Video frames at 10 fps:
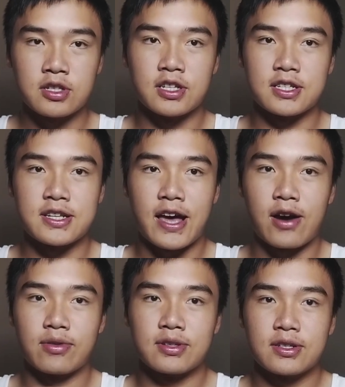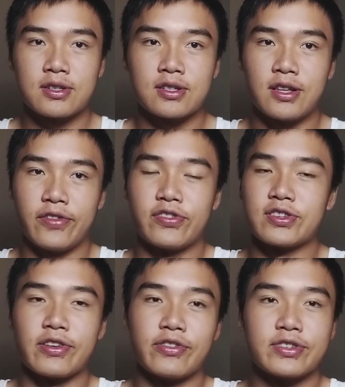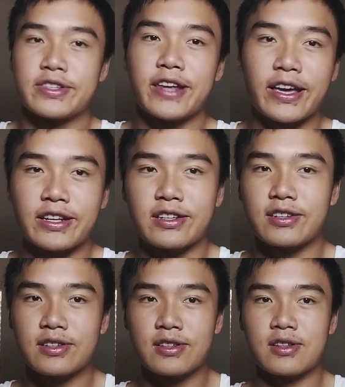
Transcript: To just now, it was sedated.